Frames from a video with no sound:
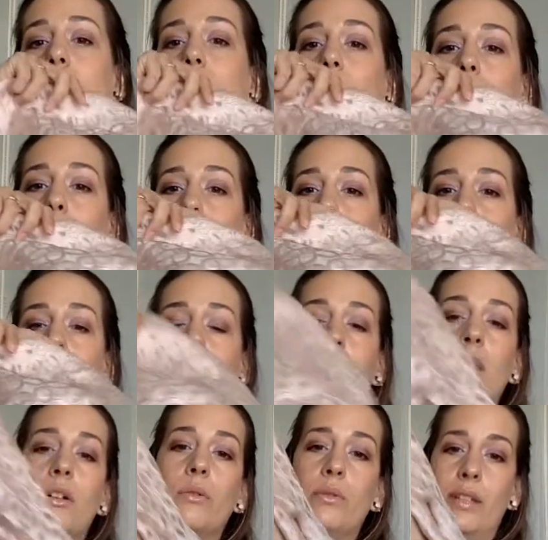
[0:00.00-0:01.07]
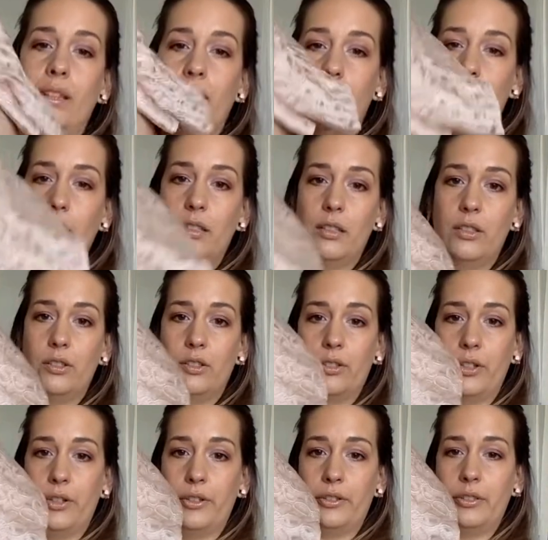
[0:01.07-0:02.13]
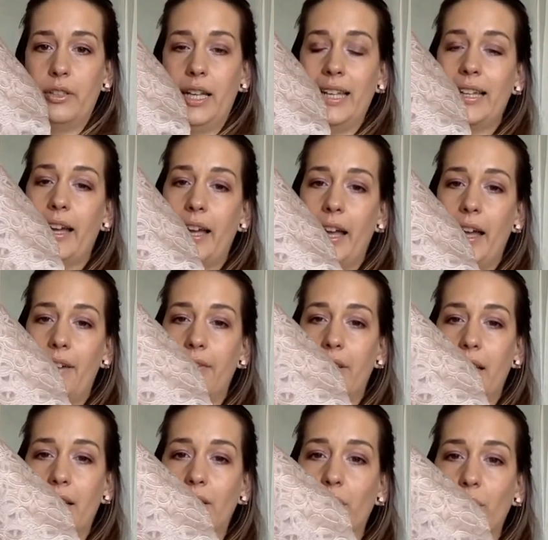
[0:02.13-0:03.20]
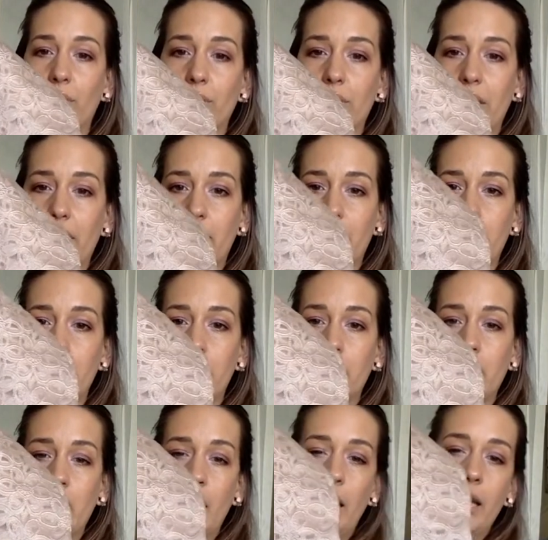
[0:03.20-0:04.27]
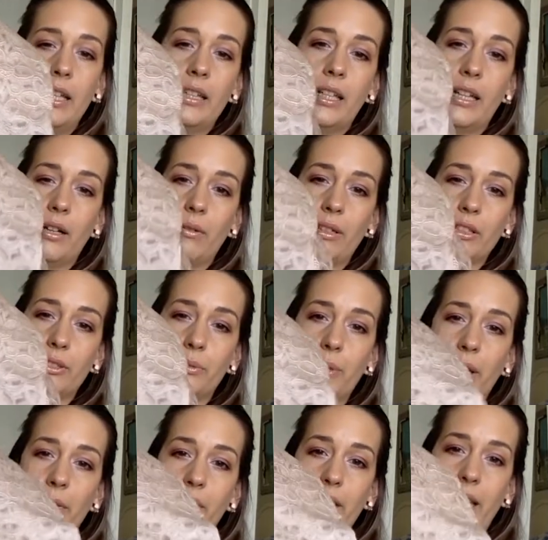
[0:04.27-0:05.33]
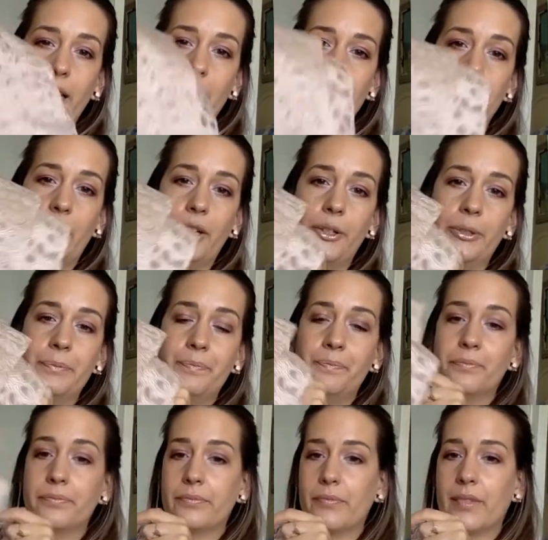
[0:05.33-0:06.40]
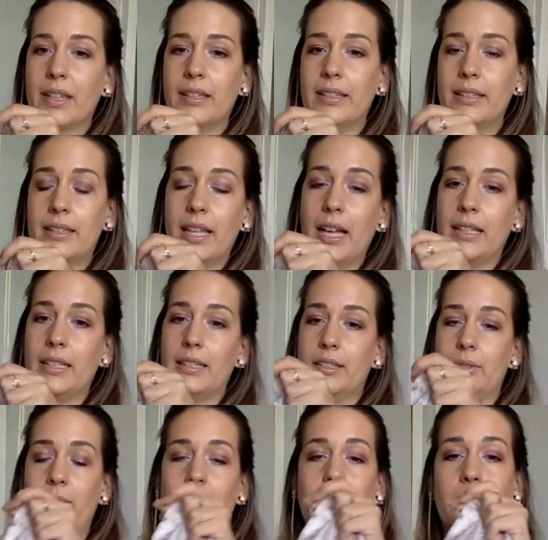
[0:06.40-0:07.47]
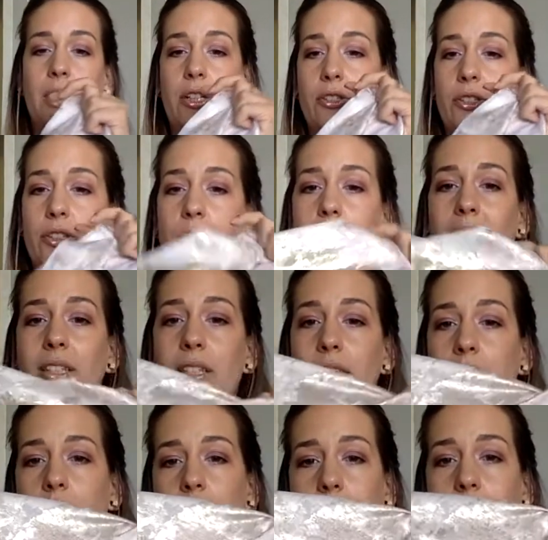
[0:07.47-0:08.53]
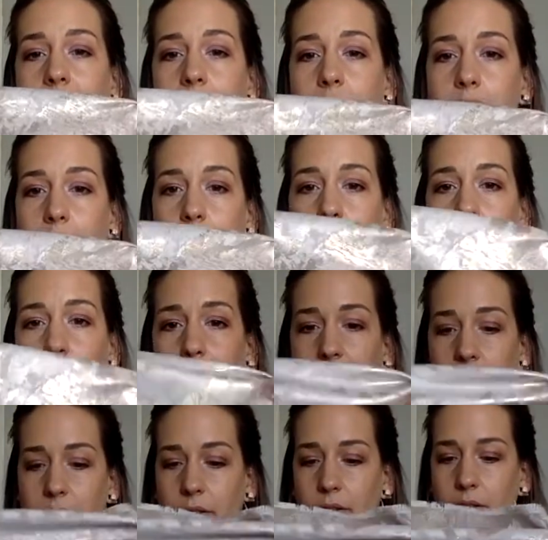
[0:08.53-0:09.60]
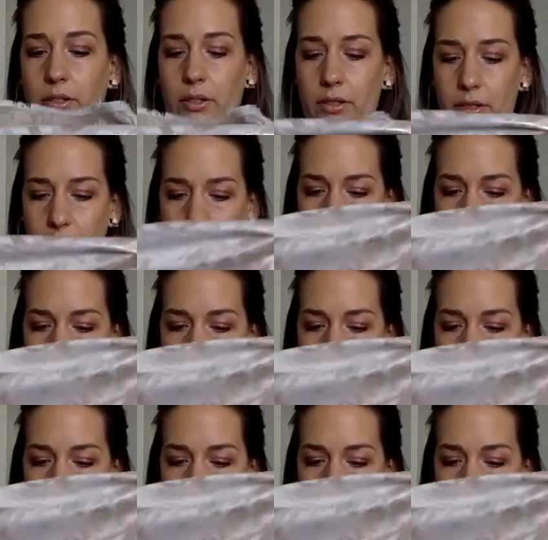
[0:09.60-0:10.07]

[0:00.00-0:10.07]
top with this skirt, and I have like gold heels that I want to wear with that. So that is what I'm going to do, but it's going to be a simple pencil skirt.